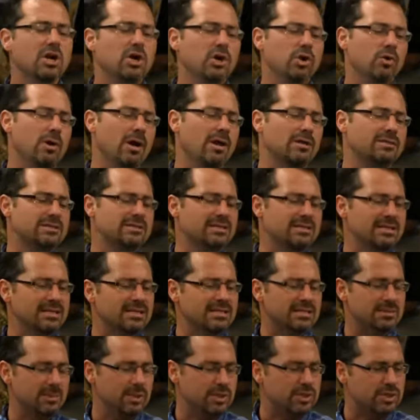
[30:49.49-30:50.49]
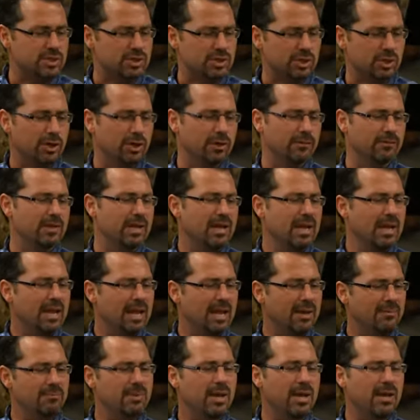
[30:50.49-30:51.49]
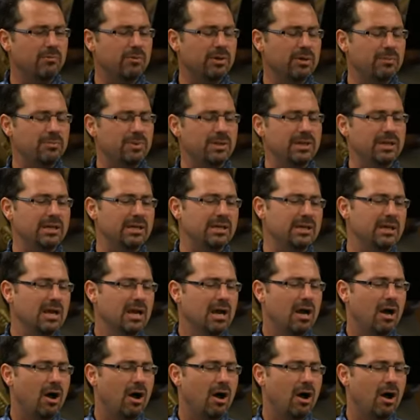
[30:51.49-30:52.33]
Who else needs to be served? And may we be